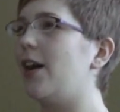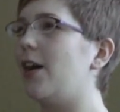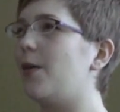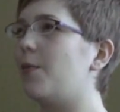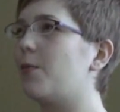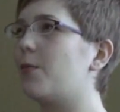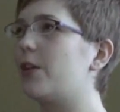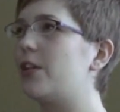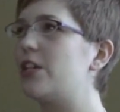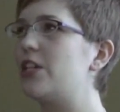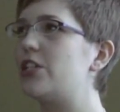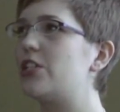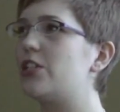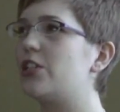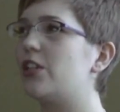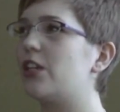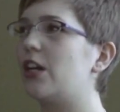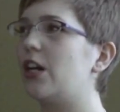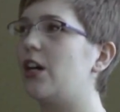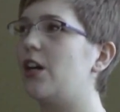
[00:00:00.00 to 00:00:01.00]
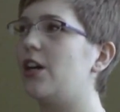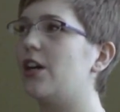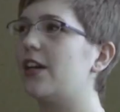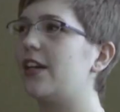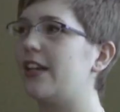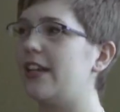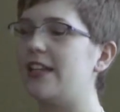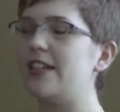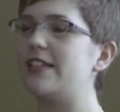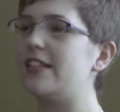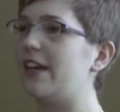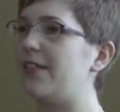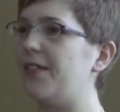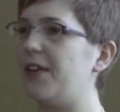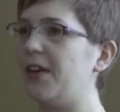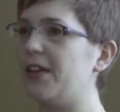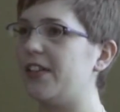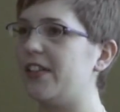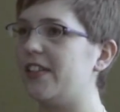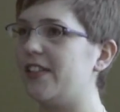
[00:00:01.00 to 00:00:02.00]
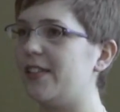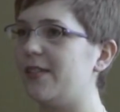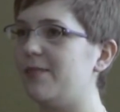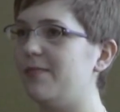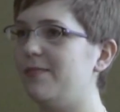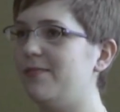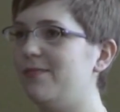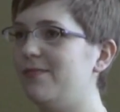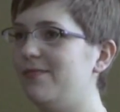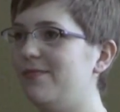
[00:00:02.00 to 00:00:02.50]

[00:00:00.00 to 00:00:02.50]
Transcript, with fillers: I'm pretty sure kids have autism.